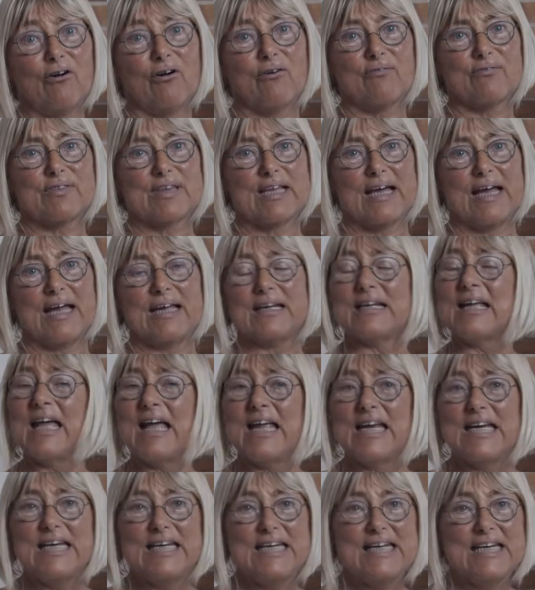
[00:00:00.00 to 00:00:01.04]
of that
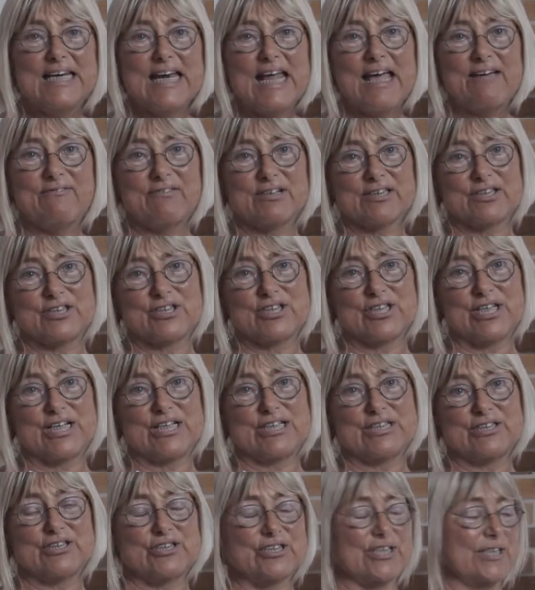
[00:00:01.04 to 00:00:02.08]
never
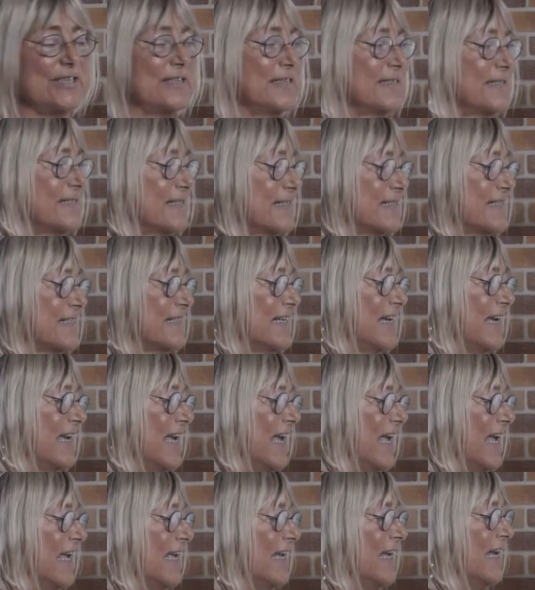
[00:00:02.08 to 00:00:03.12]
changes.
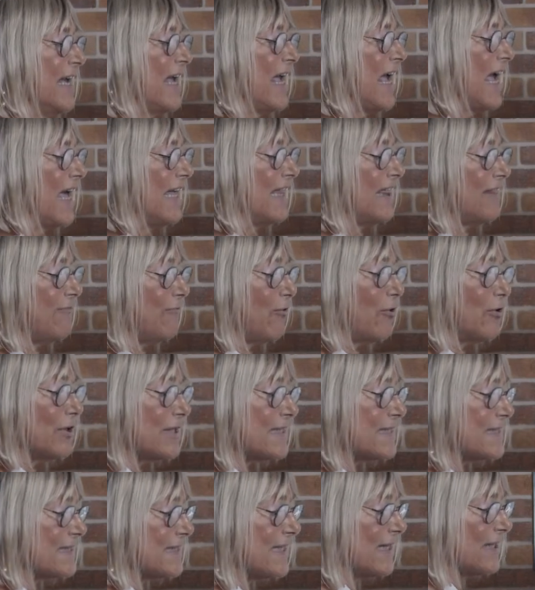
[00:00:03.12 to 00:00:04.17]
And what
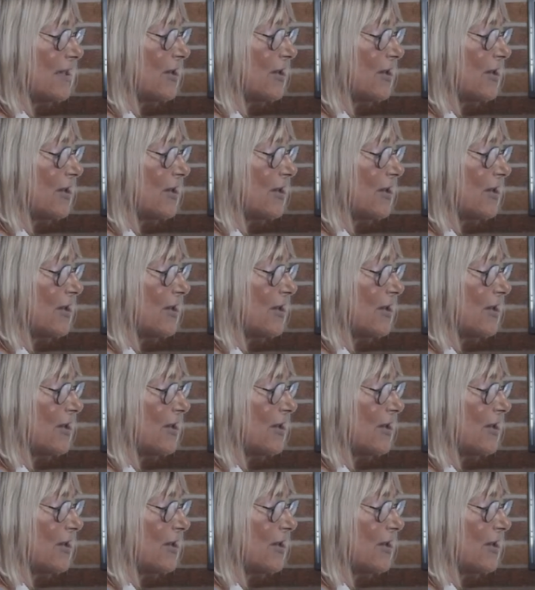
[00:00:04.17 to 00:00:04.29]
is then